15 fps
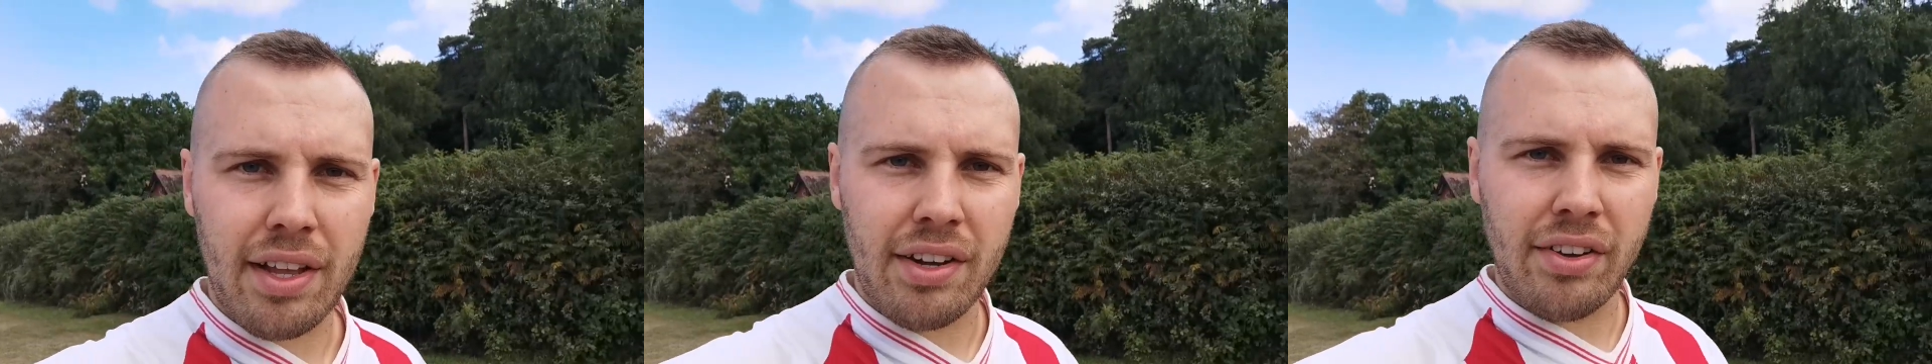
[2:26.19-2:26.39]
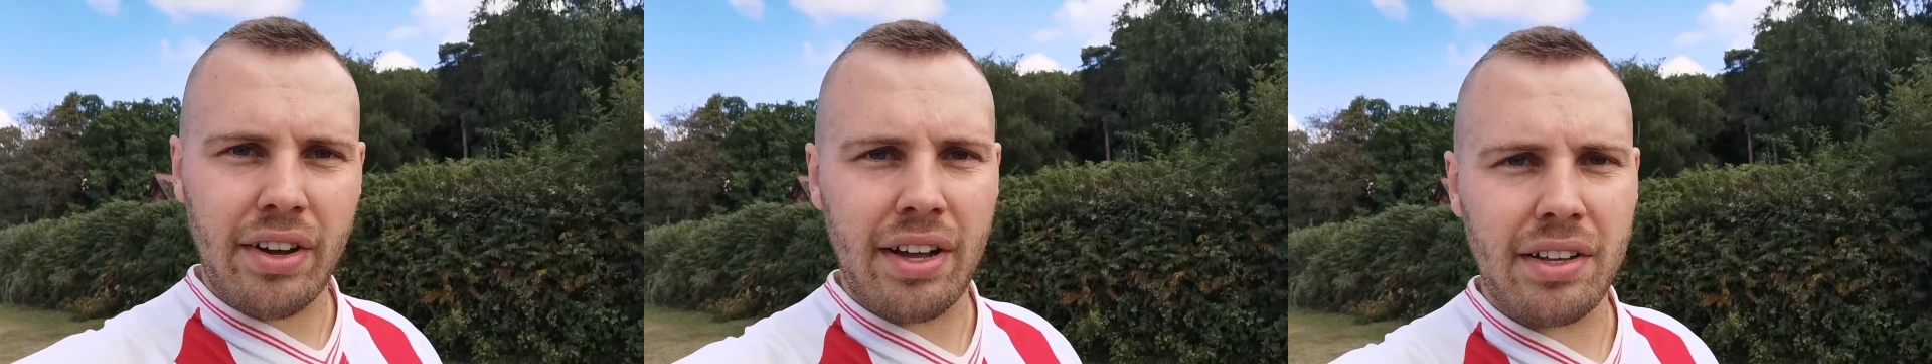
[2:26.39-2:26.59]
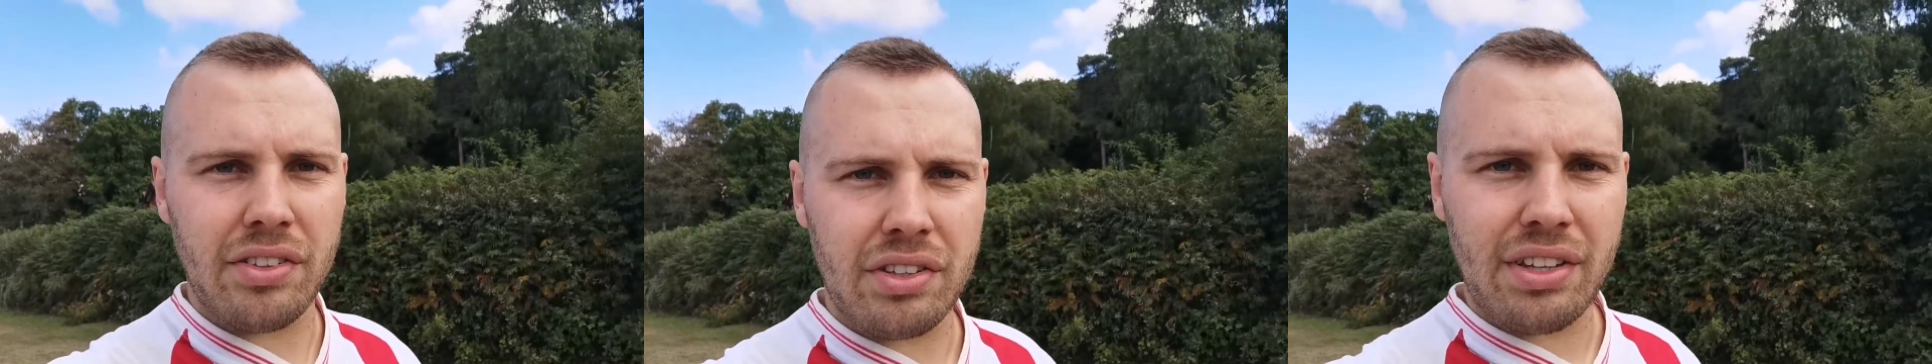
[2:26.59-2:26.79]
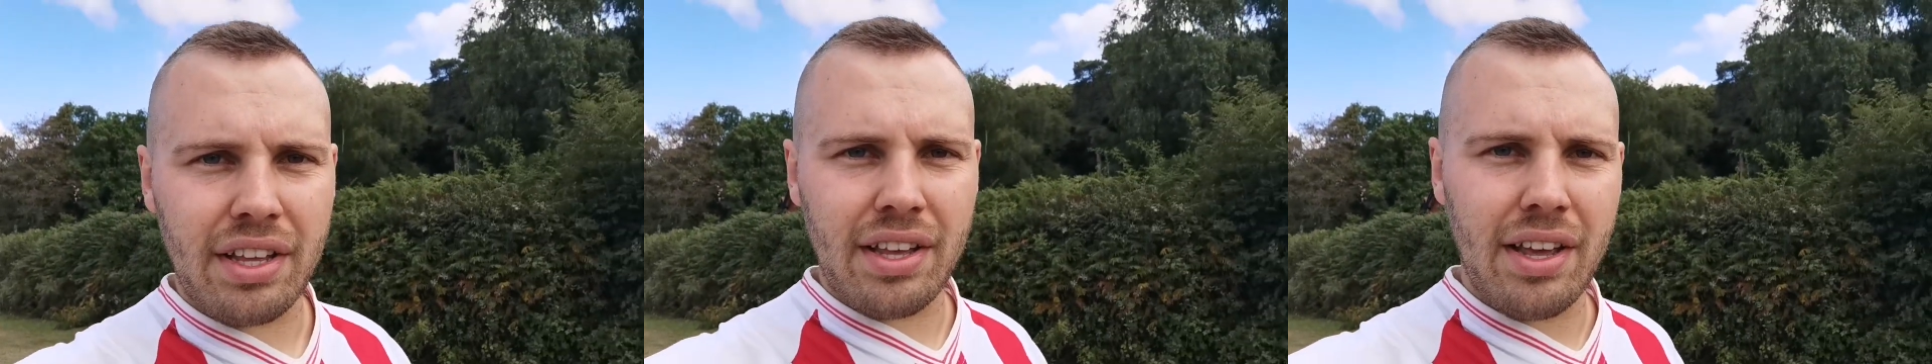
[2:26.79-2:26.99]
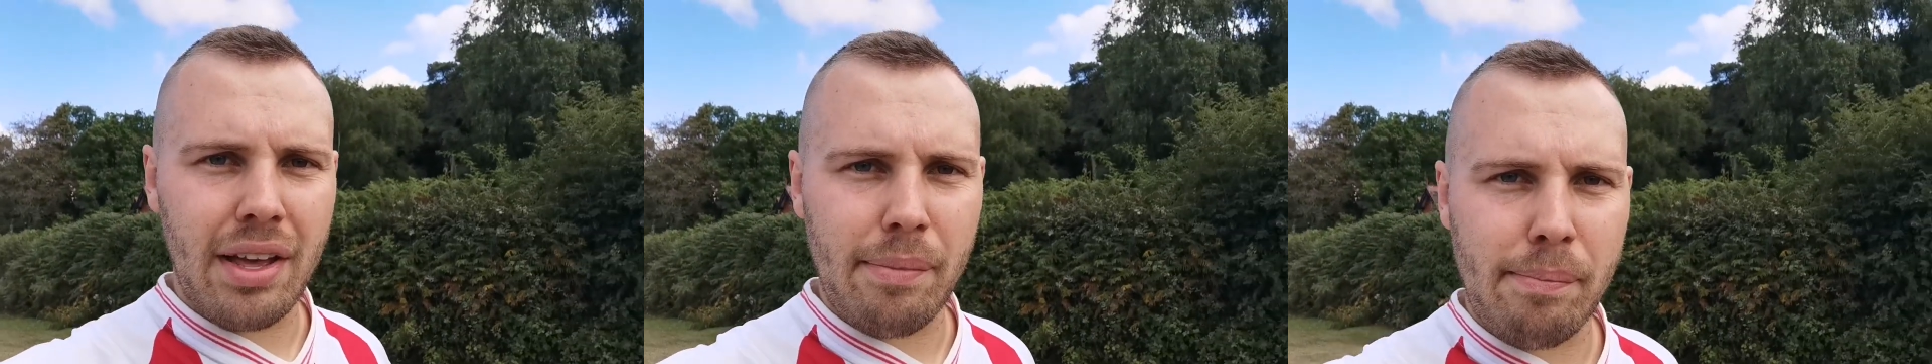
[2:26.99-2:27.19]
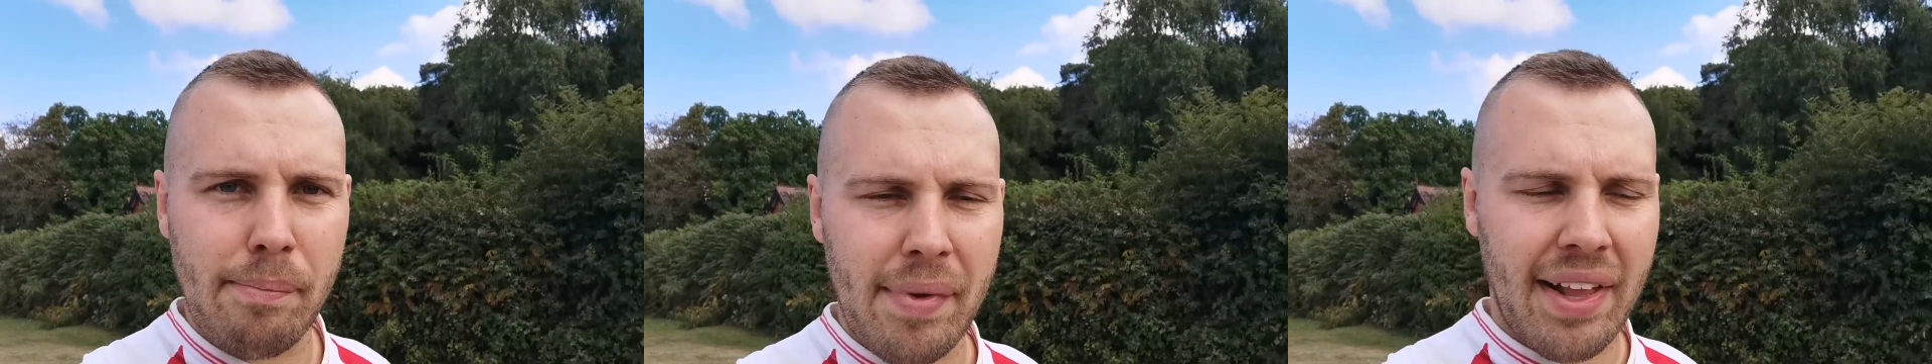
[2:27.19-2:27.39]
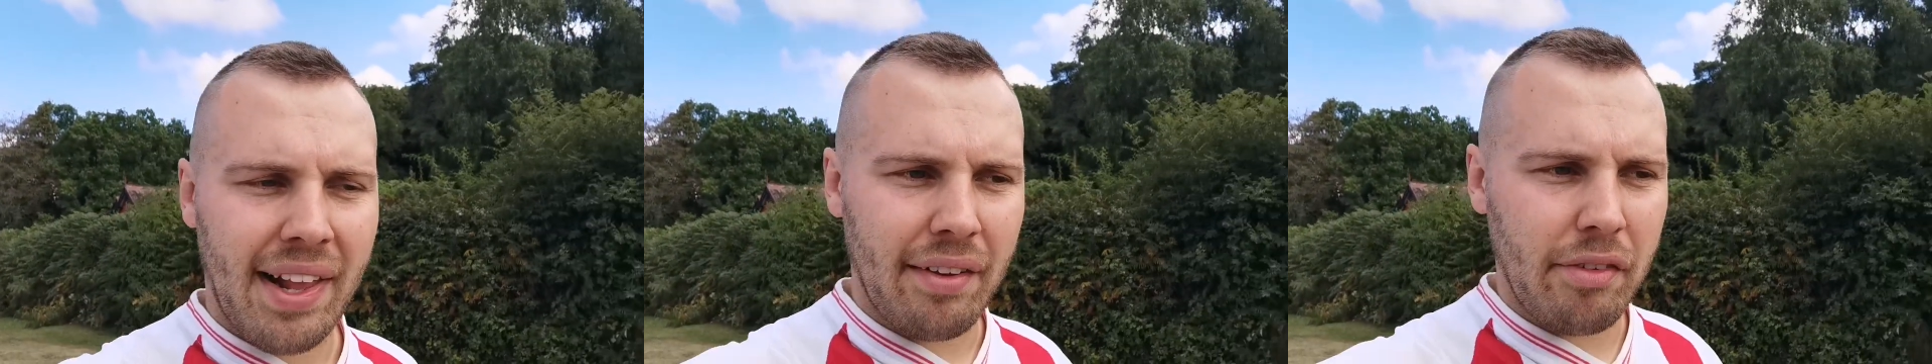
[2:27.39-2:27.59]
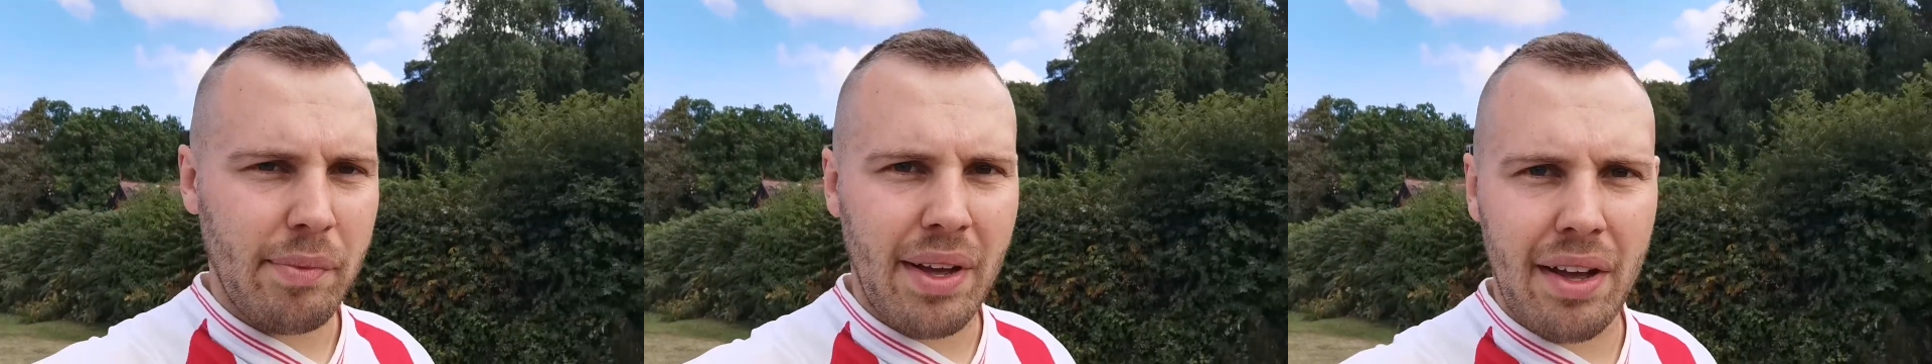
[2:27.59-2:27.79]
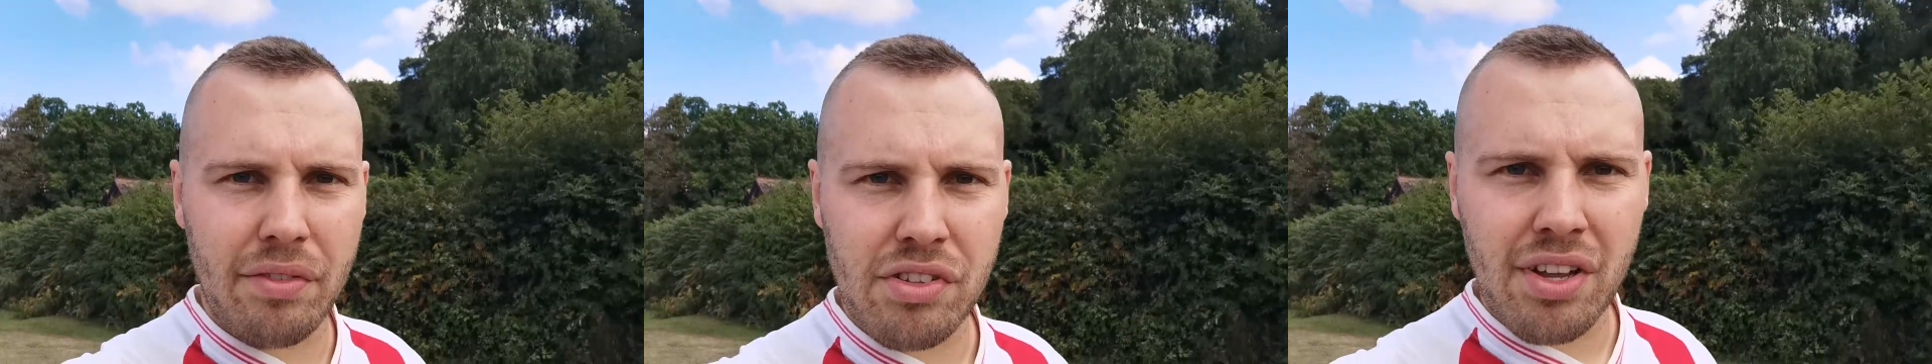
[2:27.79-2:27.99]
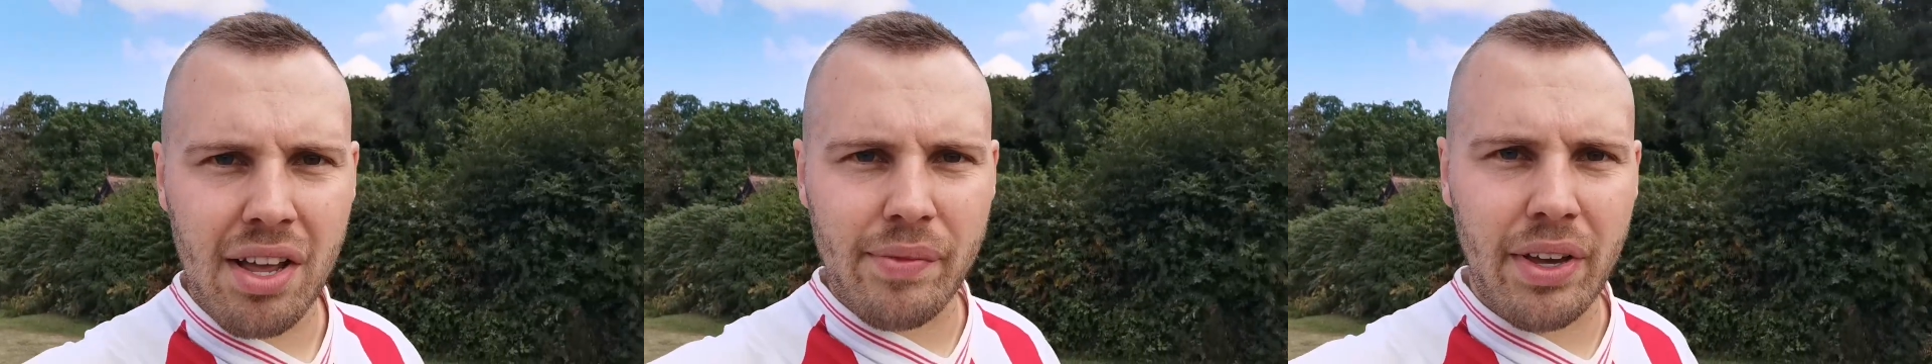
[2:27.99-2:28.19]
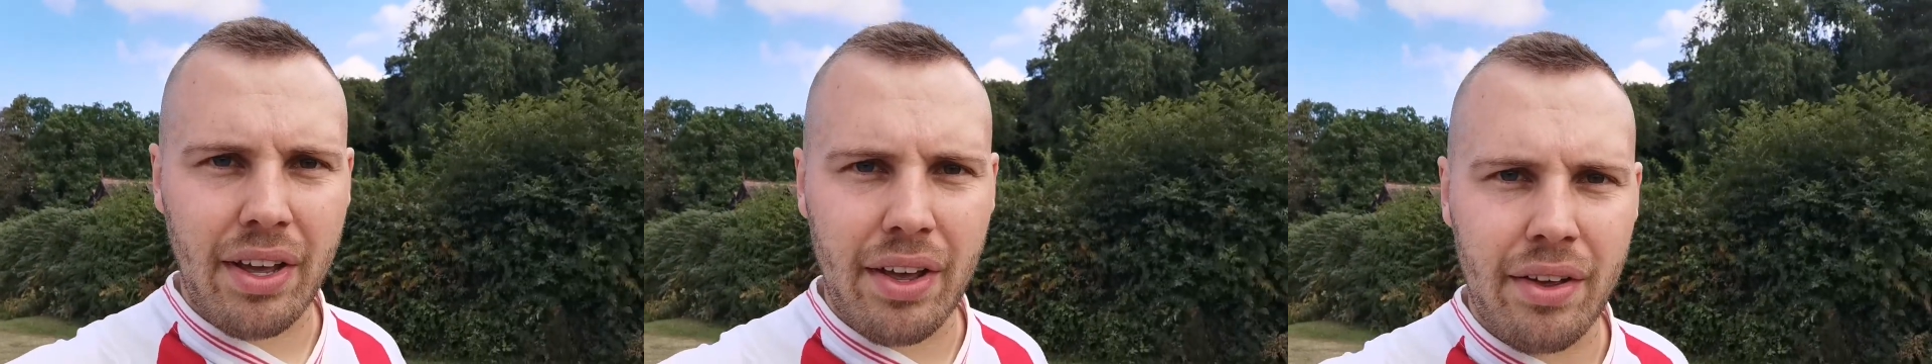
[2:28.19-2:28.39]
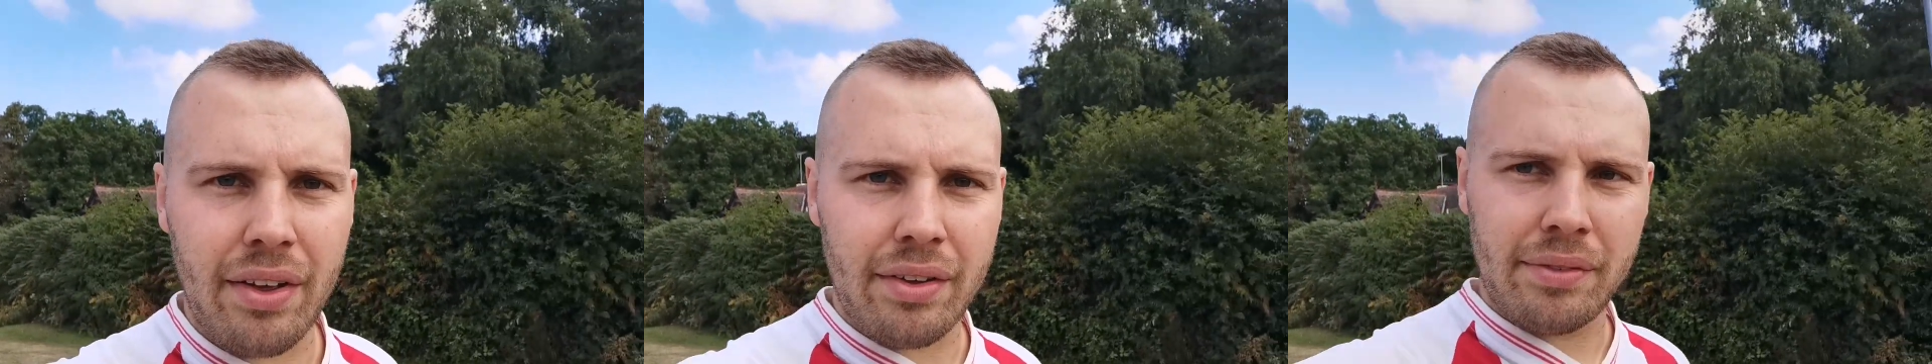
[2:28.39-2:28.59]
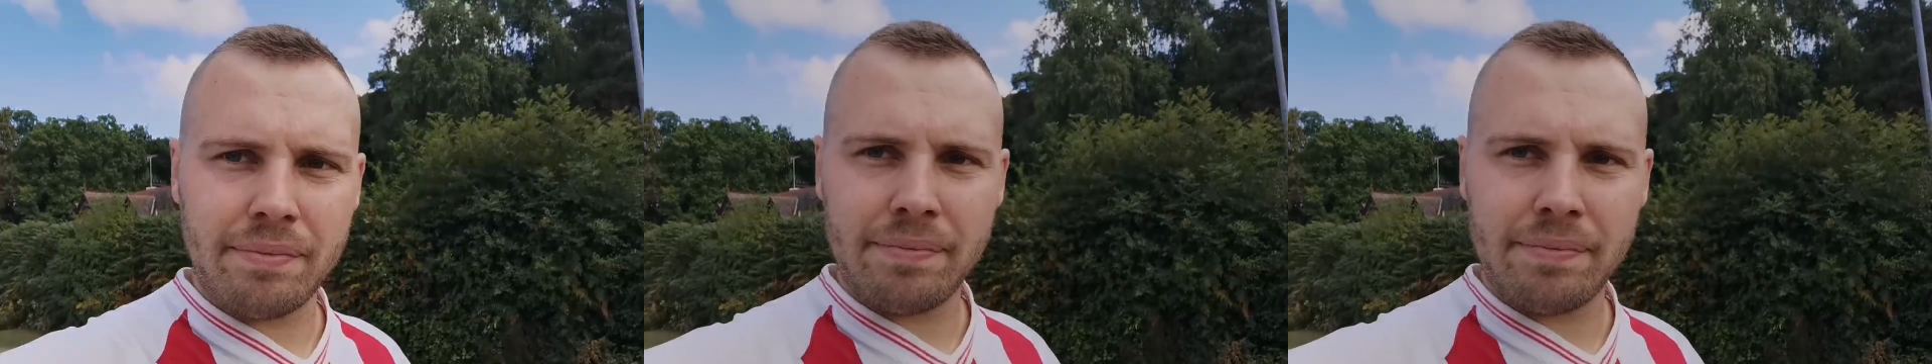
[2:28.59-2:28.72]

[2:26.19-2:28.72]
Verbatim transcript: so not actually a massive amount of time ago.